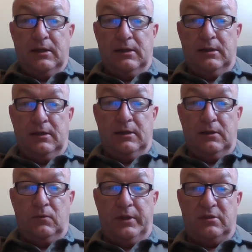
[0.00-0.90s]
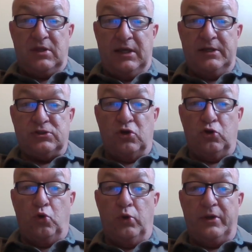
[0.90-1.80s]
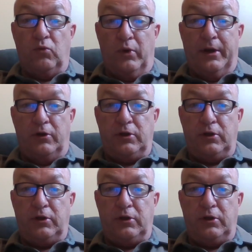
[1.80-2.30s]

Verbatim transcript: uh, when things are going well.